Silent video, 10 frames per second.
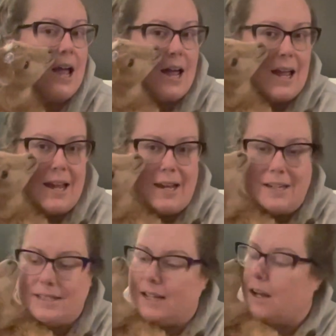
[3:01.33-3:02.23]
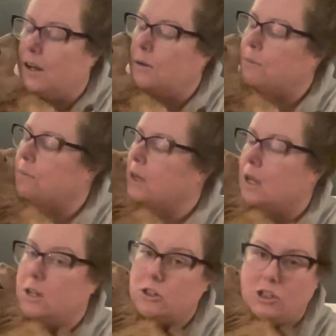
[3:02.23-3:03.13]
And
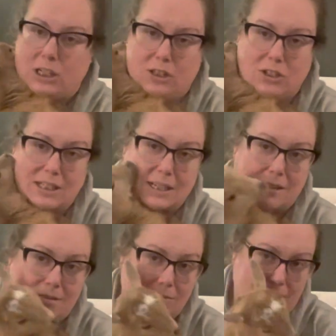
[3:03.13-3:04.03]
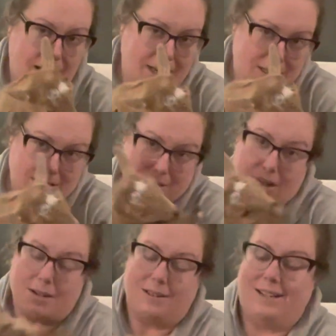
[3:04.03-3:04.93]
she just got
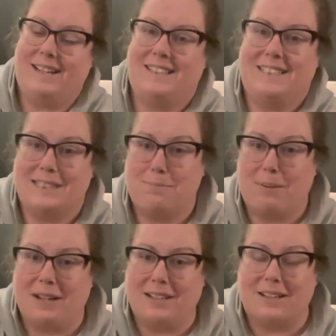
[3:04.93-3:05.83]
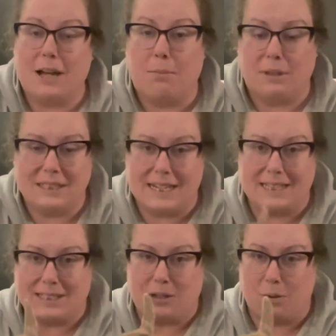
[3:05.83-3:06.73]
just budded a couple of
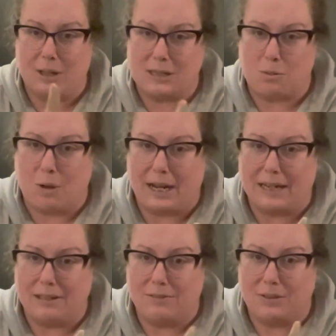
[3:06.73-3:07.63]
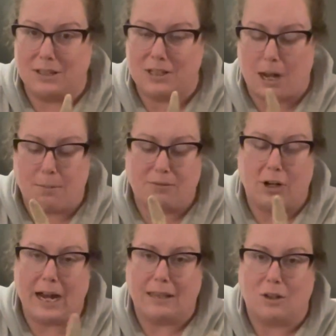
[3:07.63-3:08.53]
days ago. That's why the top of her
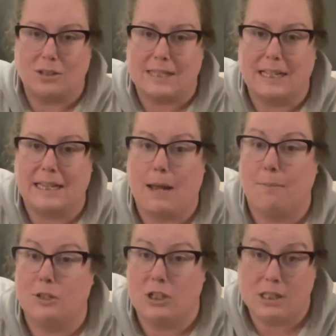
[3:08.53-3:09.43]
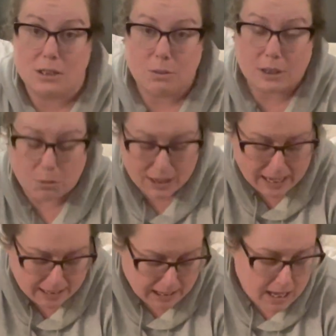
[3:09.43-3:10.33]
head looks like that, but she's doing
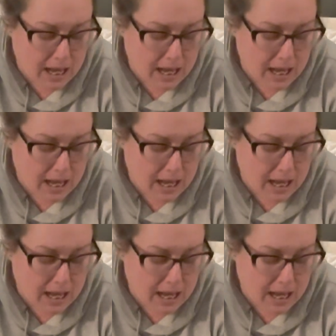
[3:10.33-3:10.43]
okay.